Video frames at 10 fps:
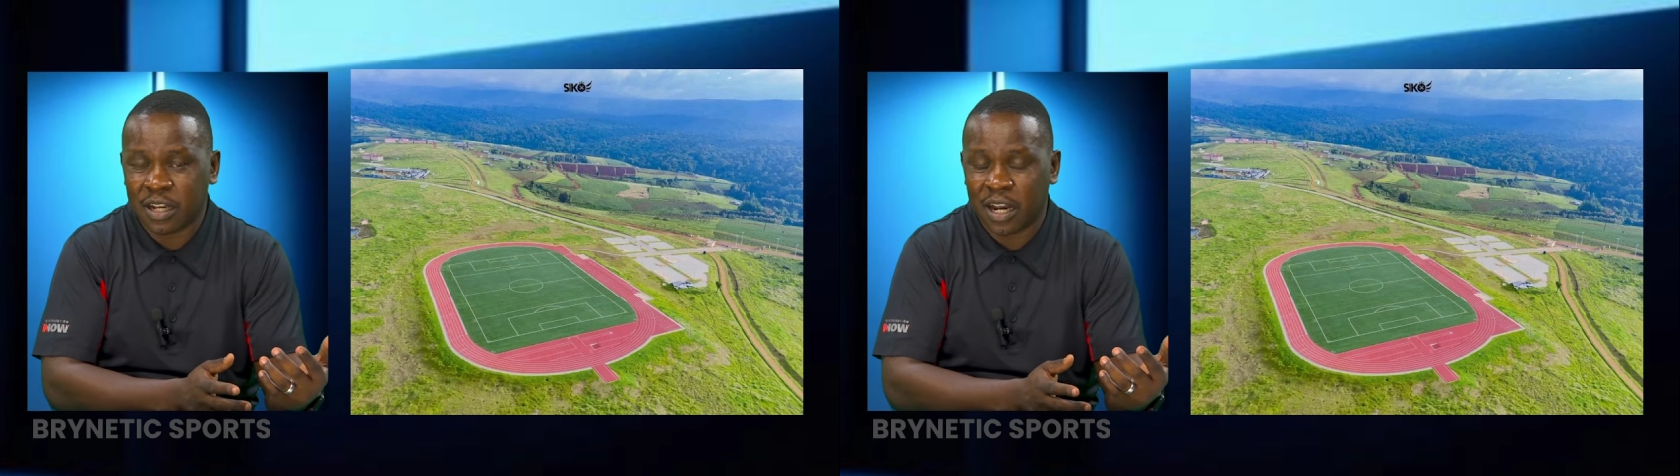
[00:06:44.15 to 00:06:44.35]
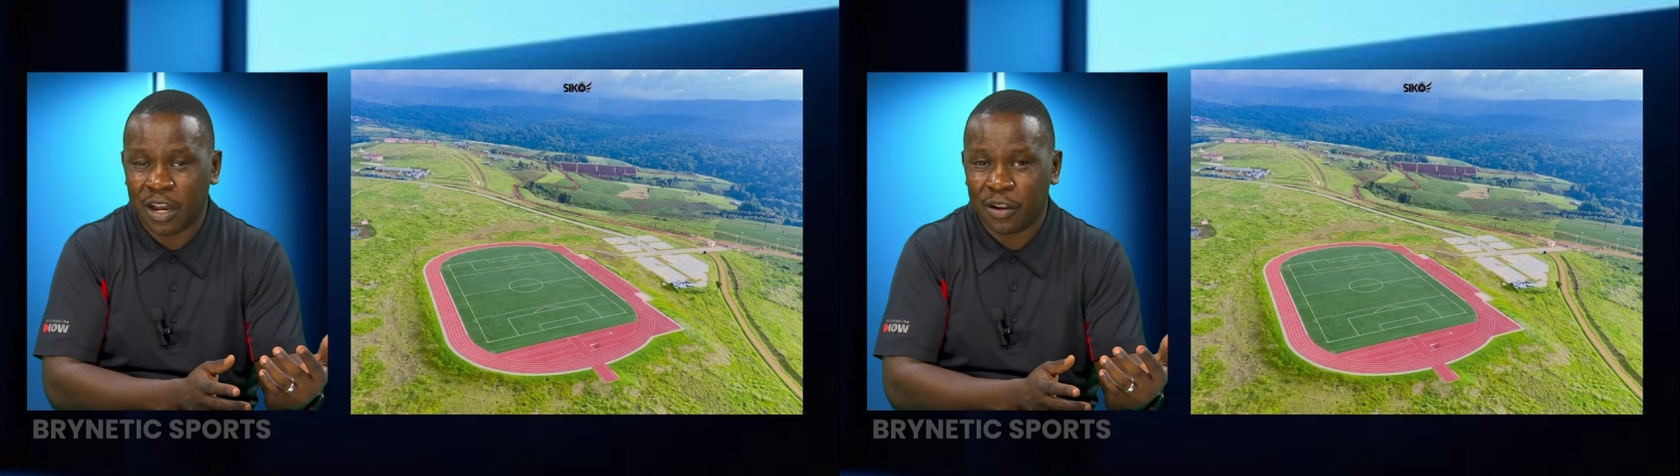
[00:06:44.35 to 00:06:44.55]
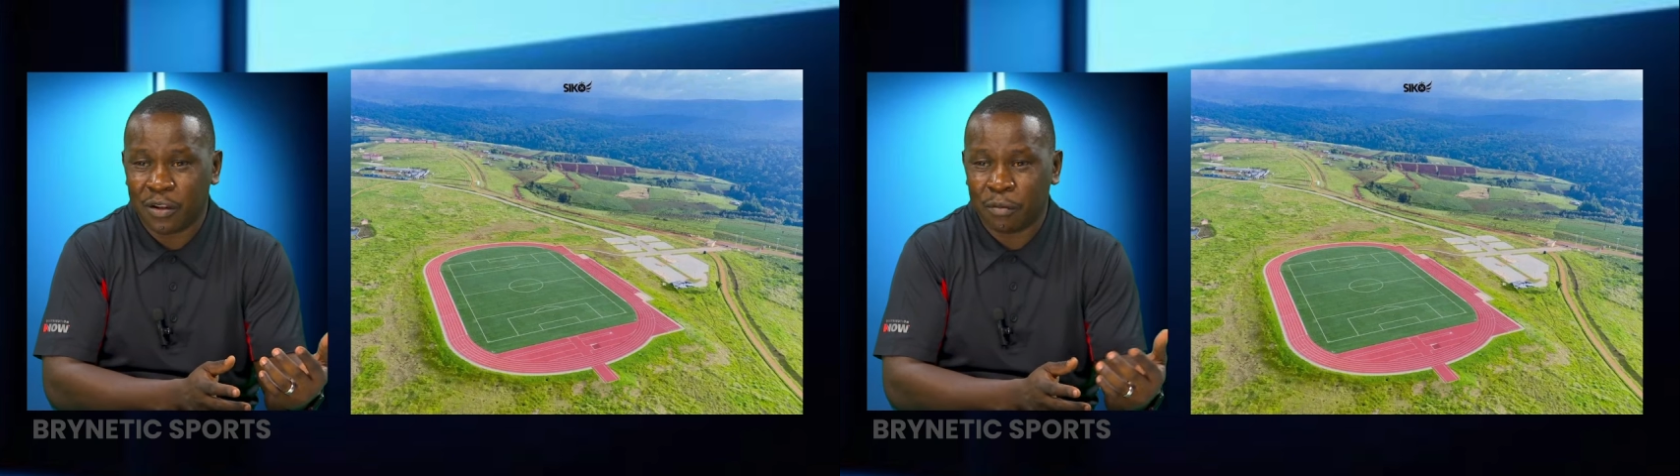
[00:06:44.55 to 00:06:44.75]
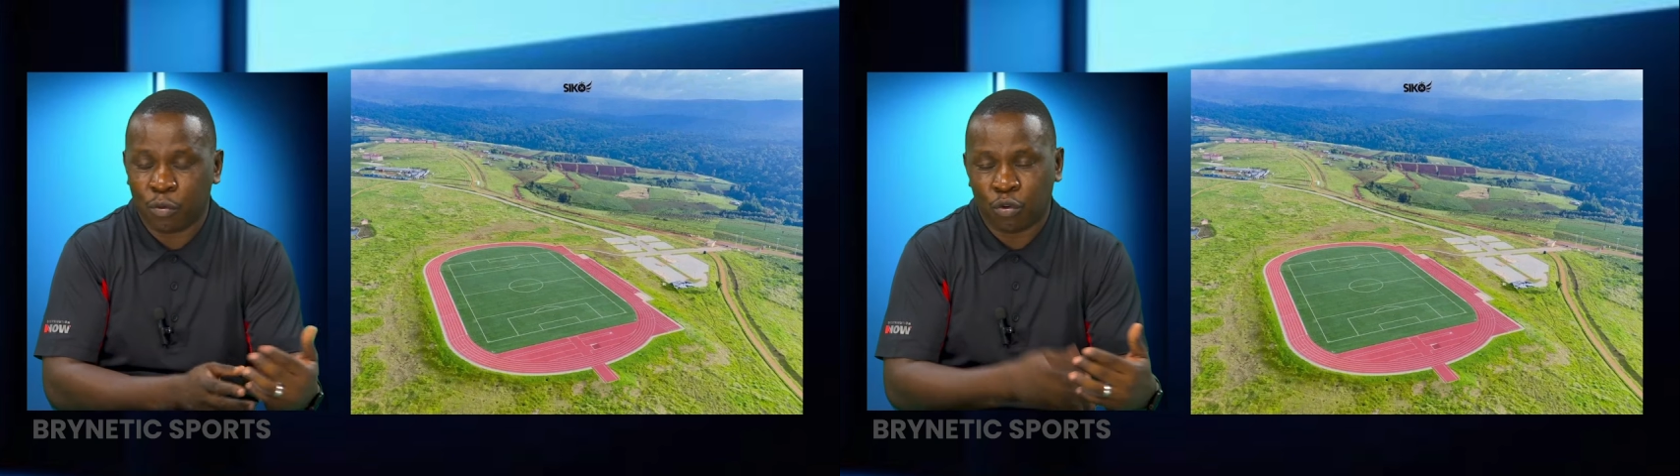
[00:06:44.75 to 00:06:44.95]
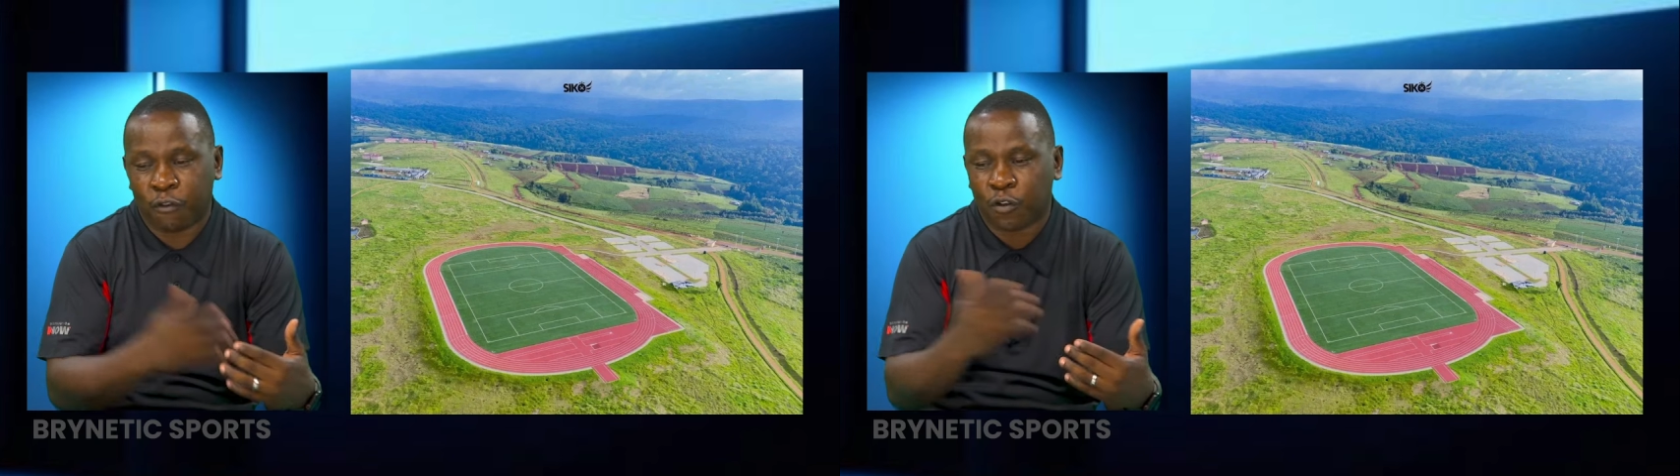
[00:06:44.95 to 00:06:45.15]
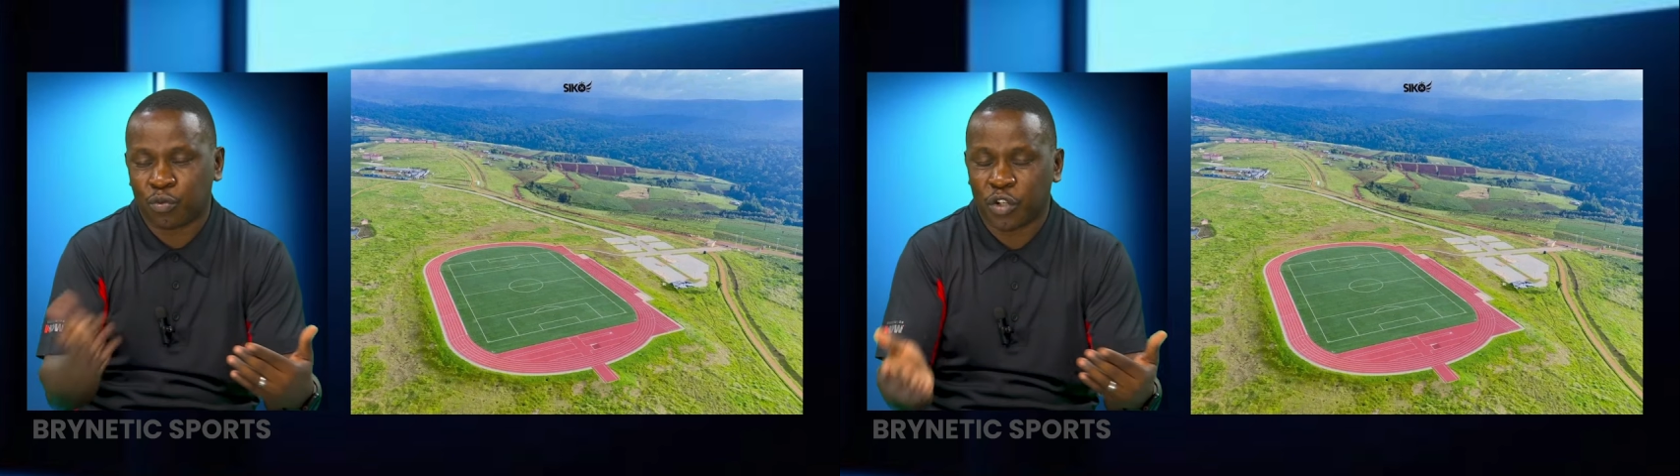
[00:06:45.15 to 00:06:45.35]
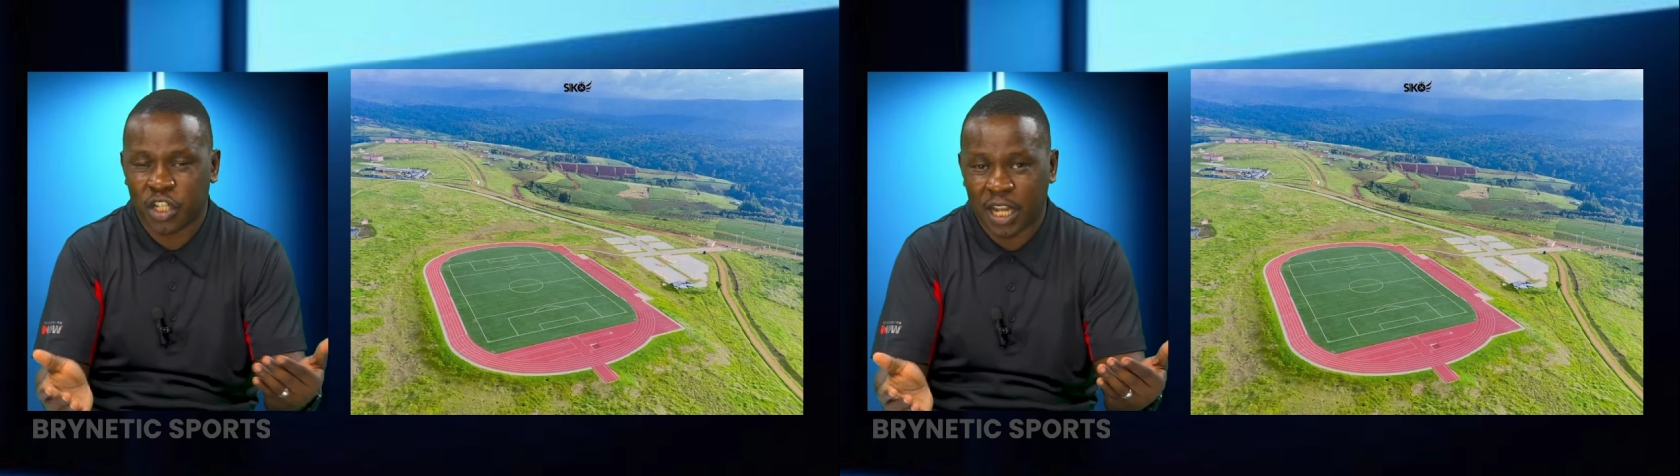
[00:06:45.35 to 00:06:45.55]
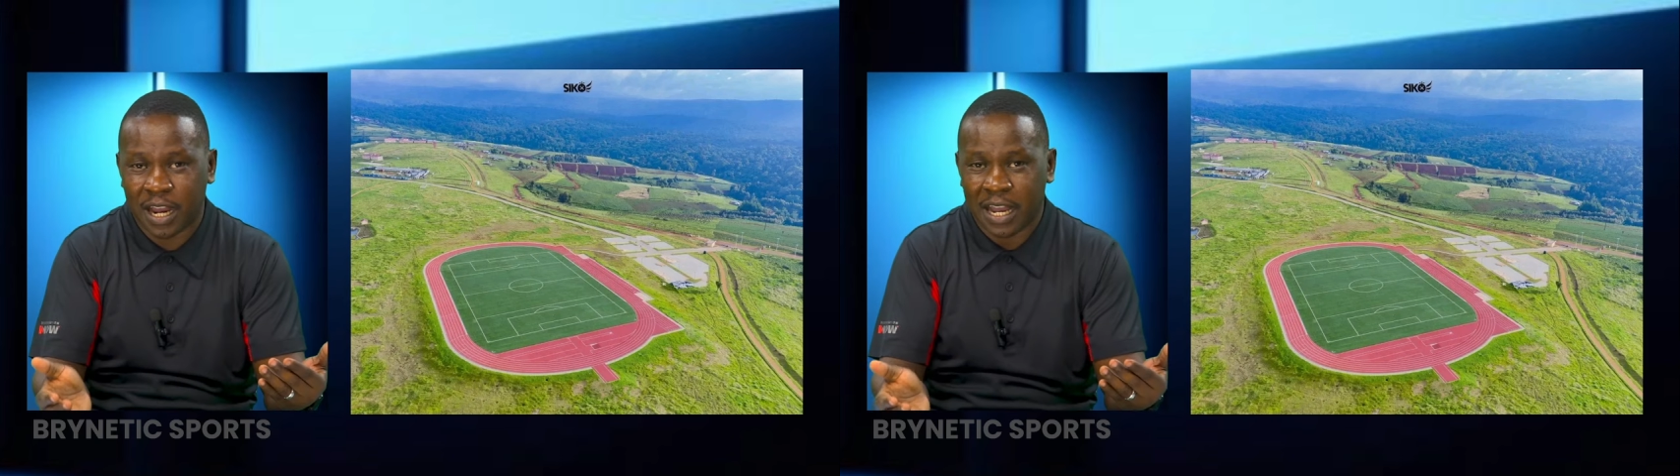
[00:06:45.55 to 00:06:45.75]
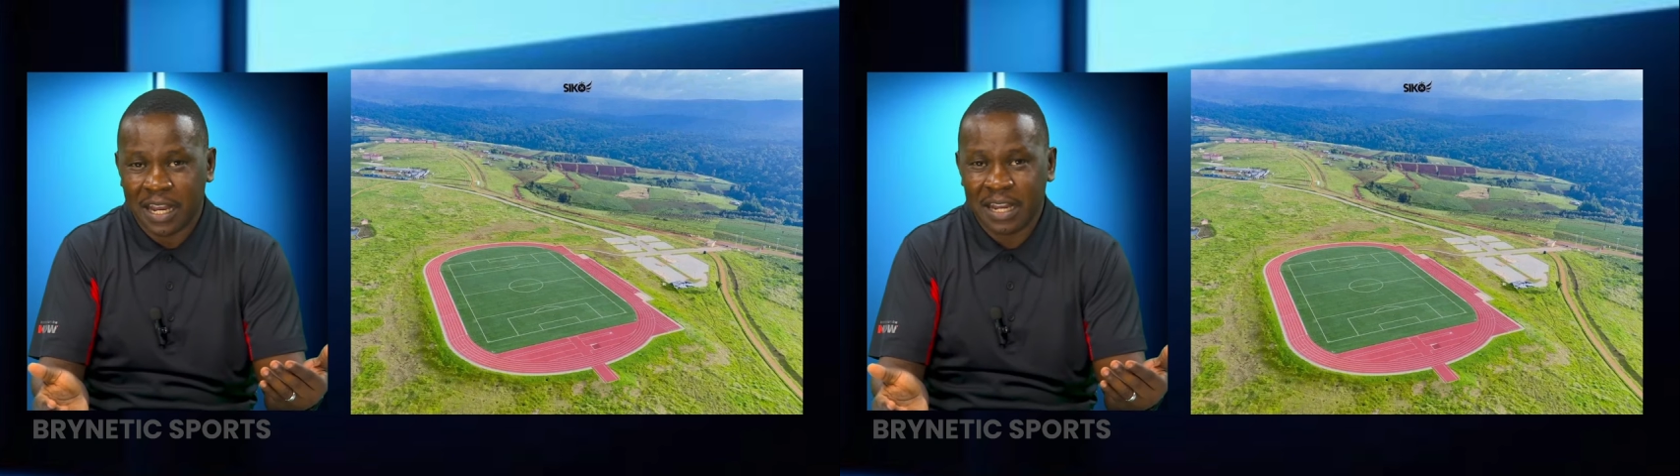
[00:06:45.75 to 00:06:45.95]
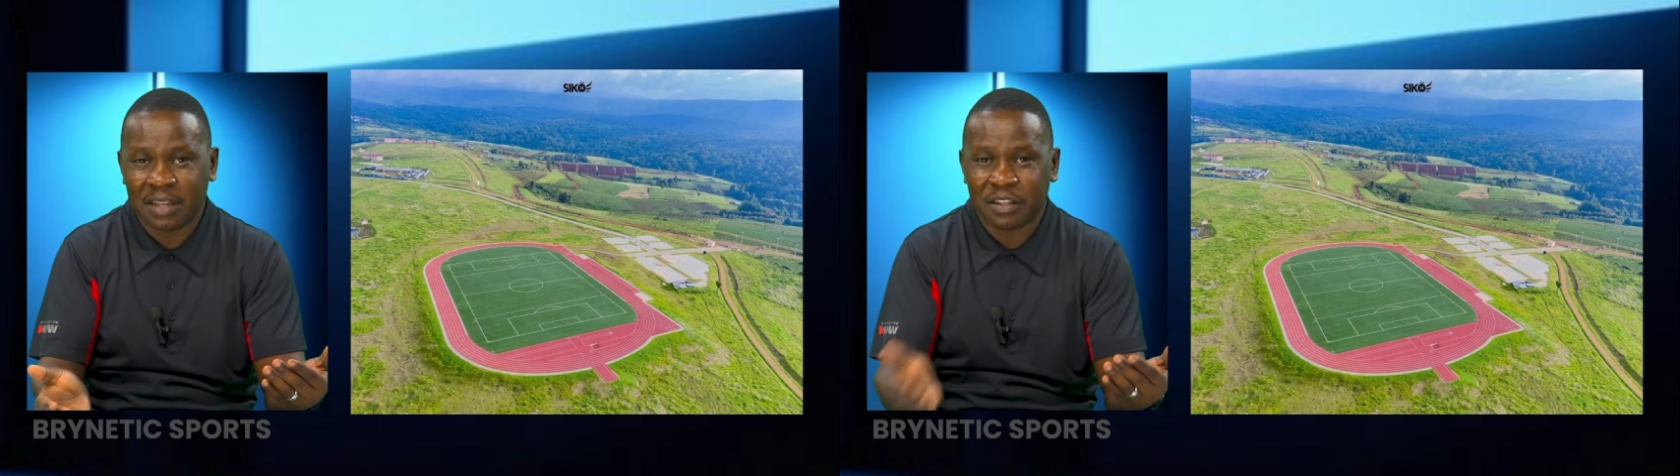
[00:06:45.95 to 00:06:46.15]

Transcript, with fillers: Uh, of course, we share uh,